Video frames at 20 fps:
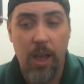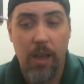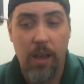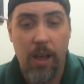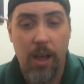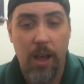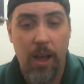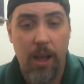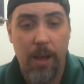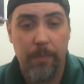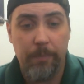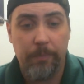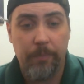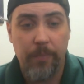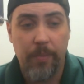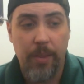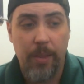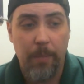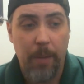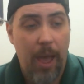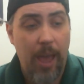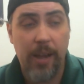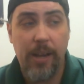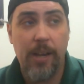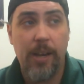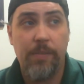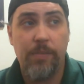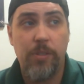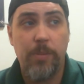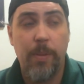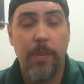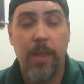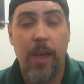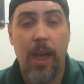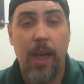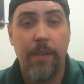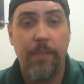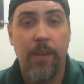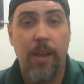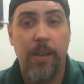I didn't have to spend that
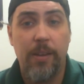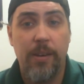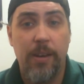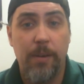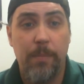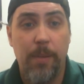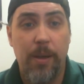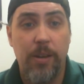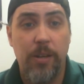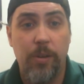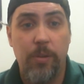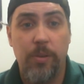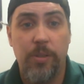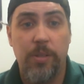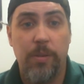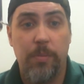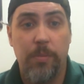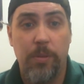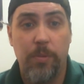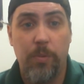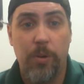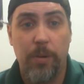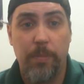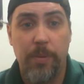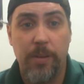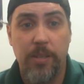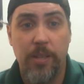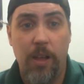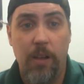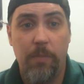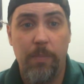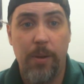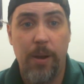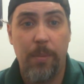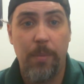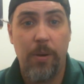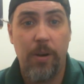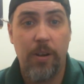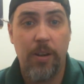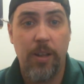if I didn't mind doing some of the work myself, but
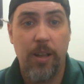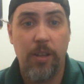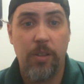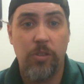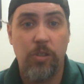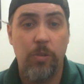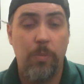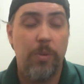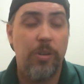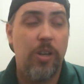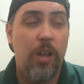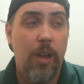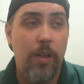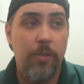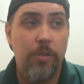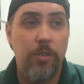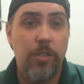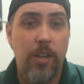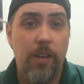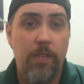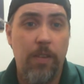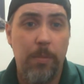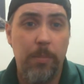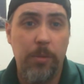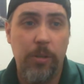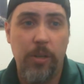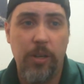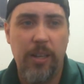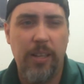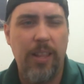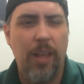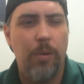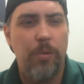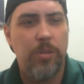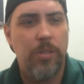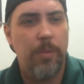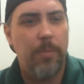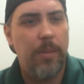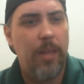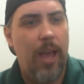I've already got so much other stuff I'm learning that was
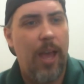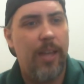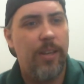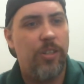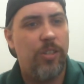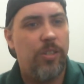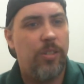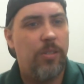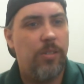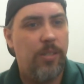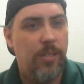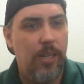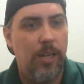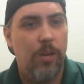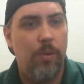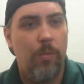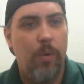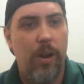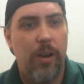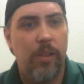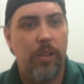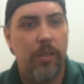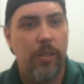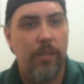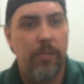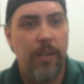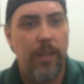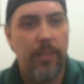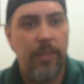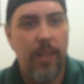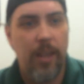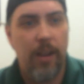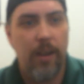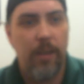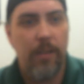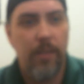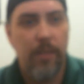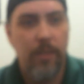something I just didn't want to learn right there.